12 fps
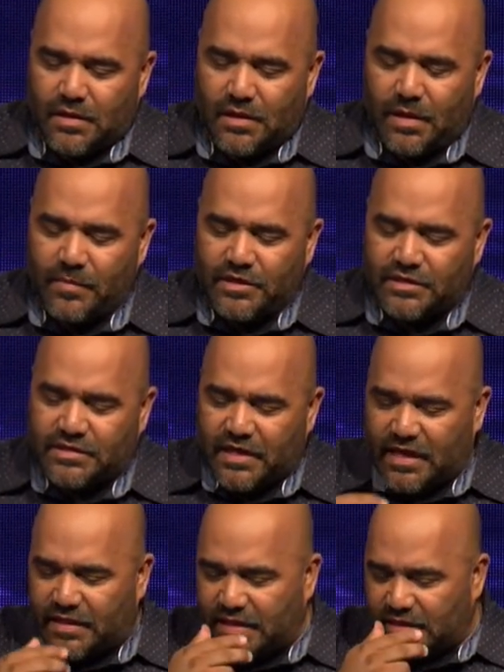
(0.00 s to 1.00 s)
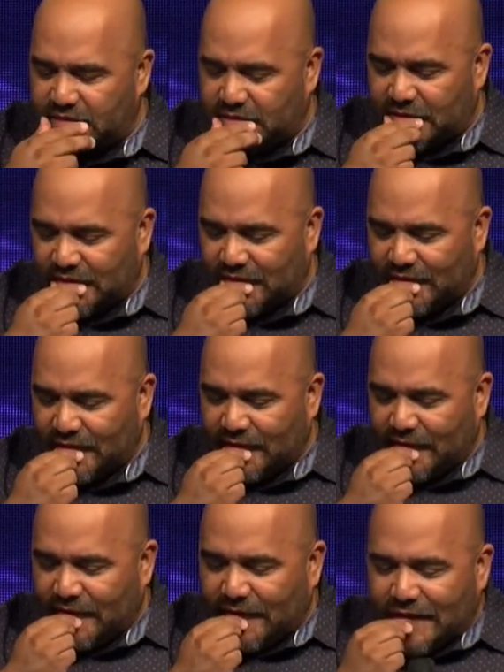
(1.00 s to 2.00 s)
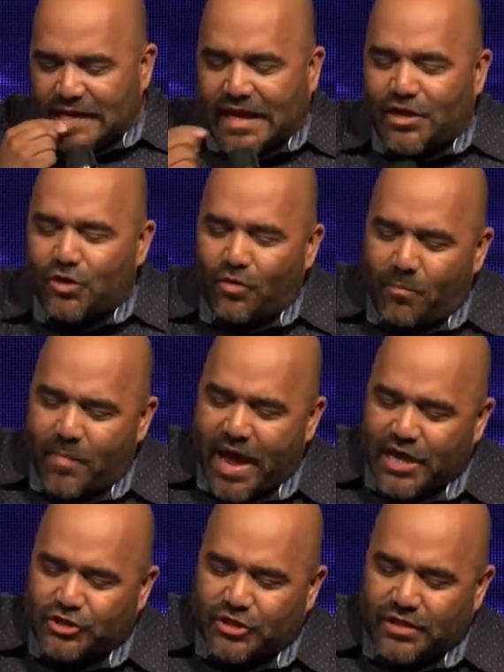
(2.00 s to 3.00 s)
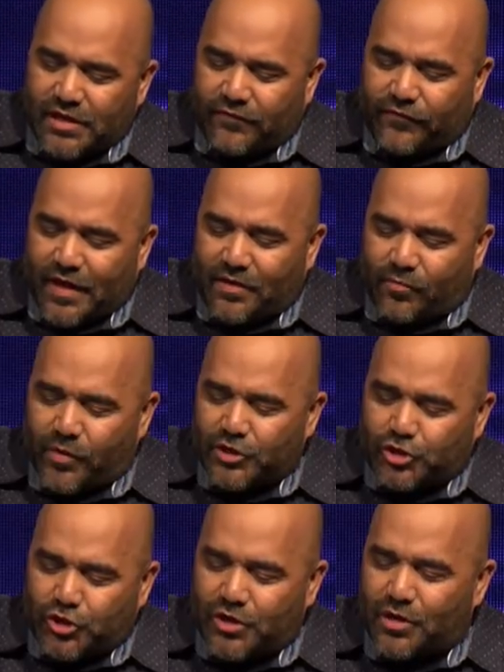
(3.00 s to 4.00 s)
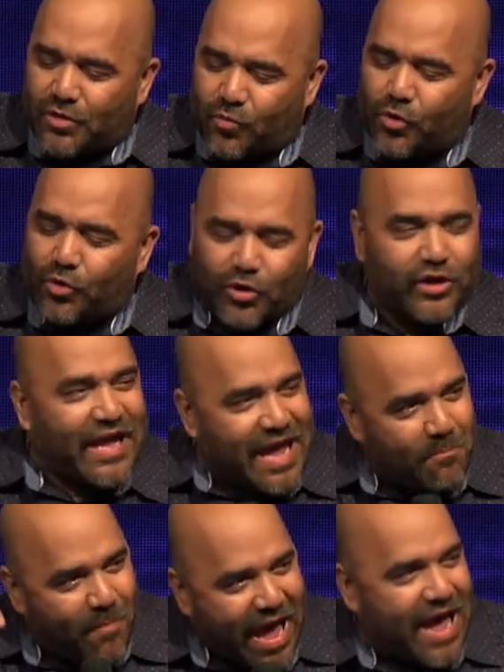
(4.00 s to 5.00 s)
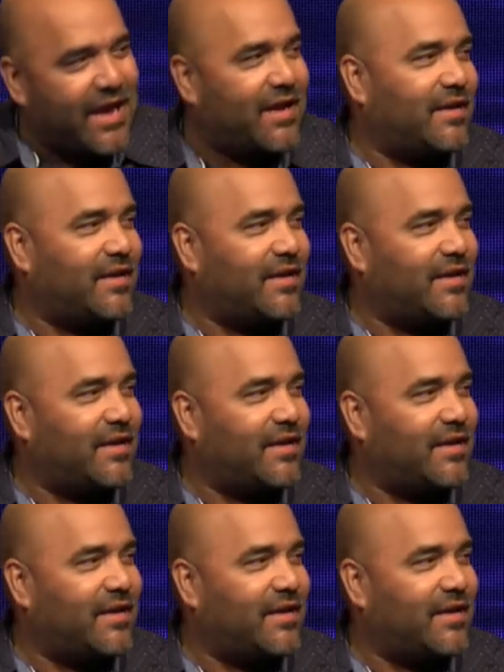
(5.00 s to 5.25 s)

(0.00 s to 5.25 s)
let me just say this. Can you imagine if that rich young ruler came back?